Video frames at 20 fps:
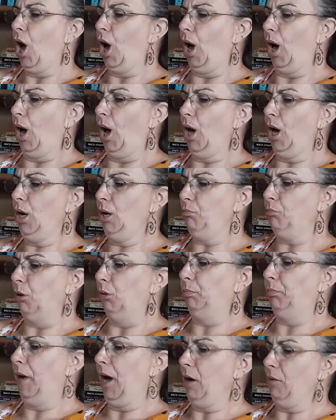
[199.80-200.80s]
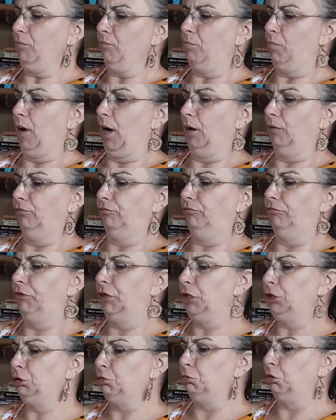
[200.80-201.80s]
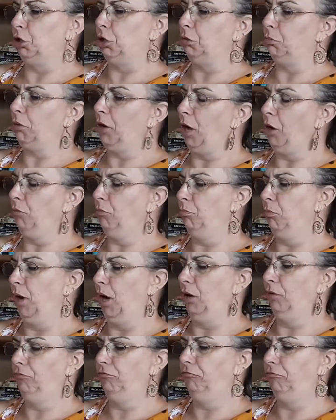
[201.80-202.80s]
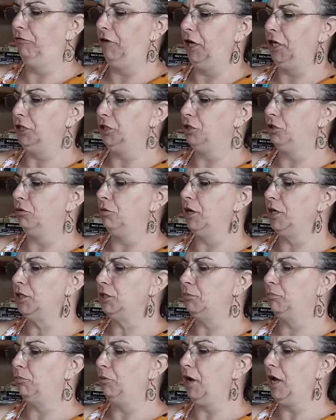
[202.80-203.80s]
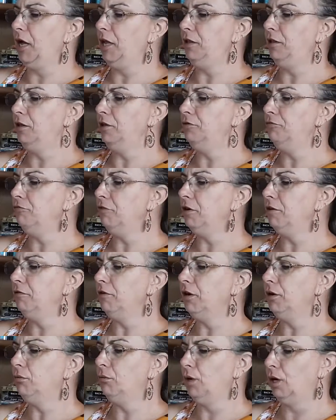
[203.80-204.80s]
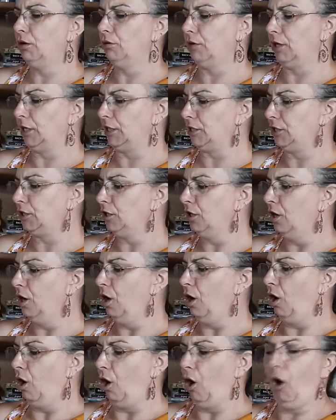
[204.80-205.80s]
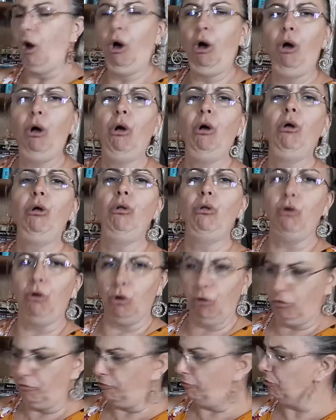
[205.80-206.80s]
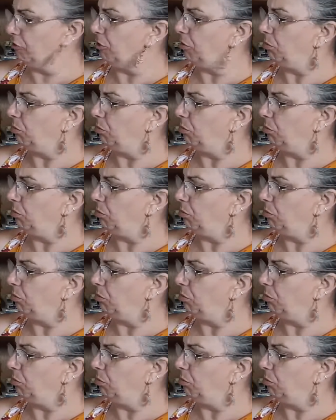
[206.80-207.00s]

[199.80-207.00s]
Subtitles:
I'm a pout fish with a pout face, so I spread the dreary worries all over the